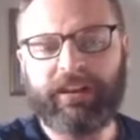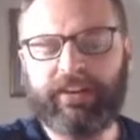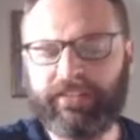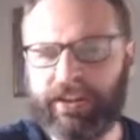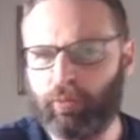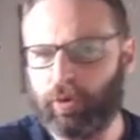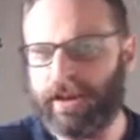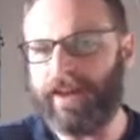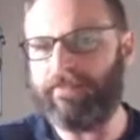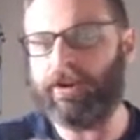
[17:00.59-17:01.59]
You see,
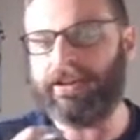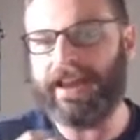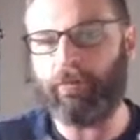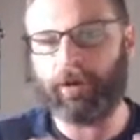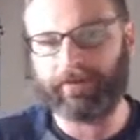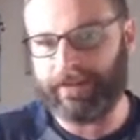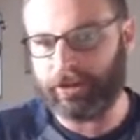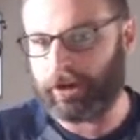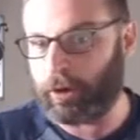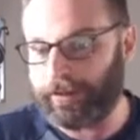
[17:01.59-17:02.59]
whenever a network
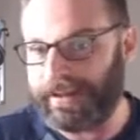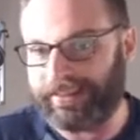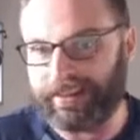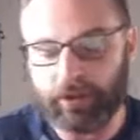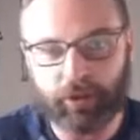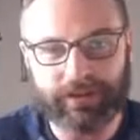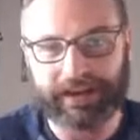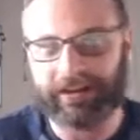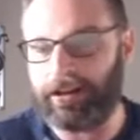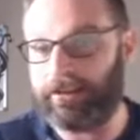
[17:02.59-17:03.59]
vendor creates a new
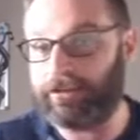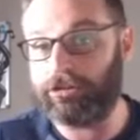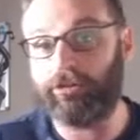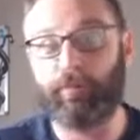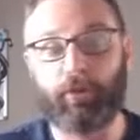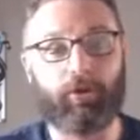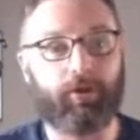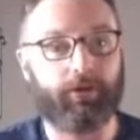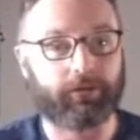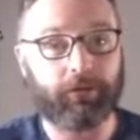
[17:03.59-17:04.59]
technology, a new
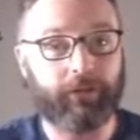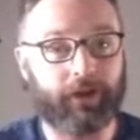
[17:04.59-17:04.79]
protocol, or a new